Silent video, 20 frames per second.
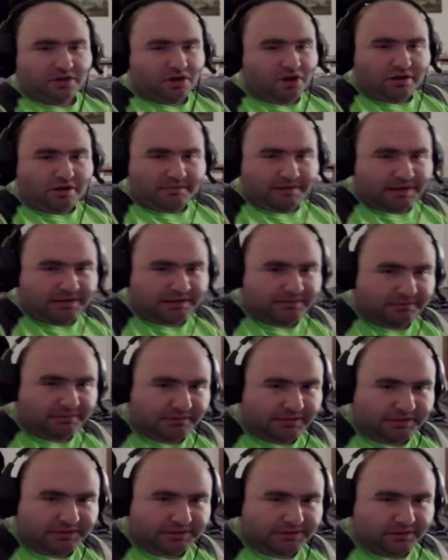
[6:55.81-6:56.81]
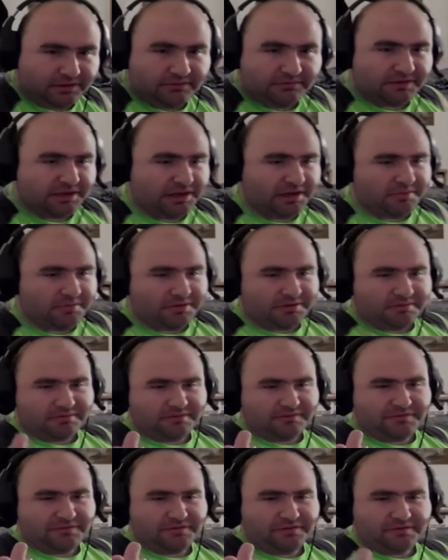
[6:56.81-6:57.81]
Alright, throw a great start. Kidama, what
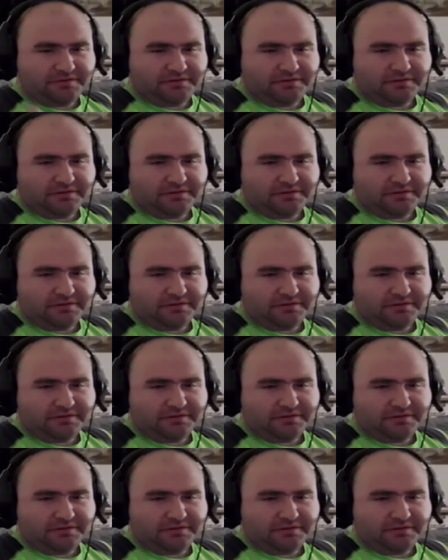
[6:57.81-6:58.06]
the fuck?